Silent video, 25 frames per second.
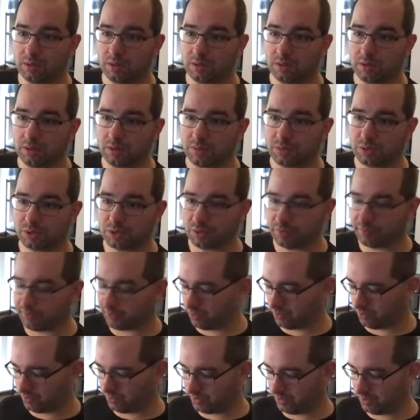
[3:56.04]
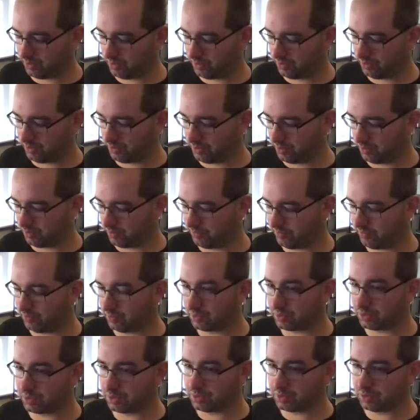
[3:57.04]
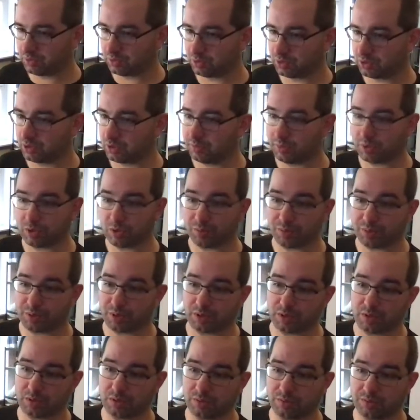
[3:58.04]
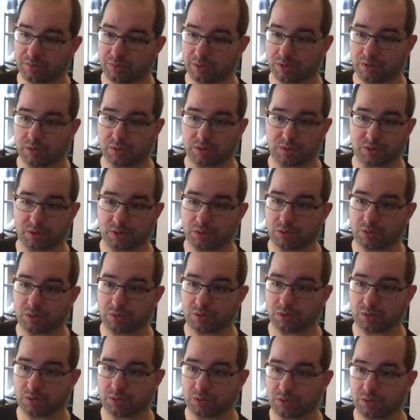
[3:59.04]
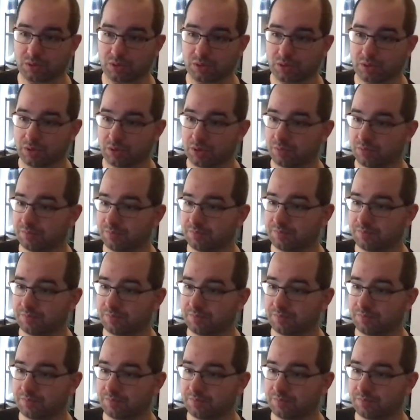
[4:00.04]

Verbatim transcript: And I'm just going to throw in here return false just to shut up the compiler because they always want to return it here.